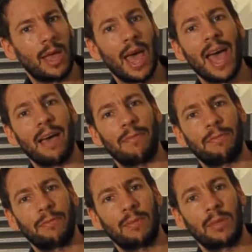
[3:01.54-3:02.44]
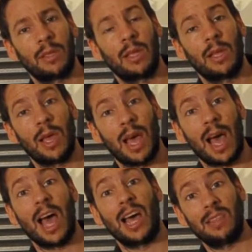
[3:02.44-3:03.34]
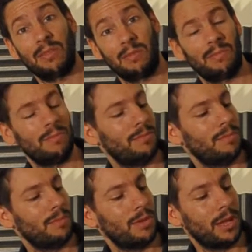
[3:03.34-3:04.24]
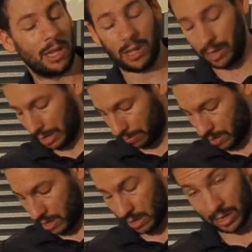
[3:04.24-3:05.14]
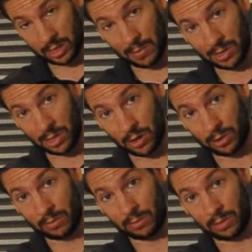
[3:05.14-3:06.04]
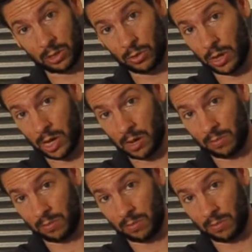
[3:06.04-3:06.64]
F, and it'll be a semitone to E.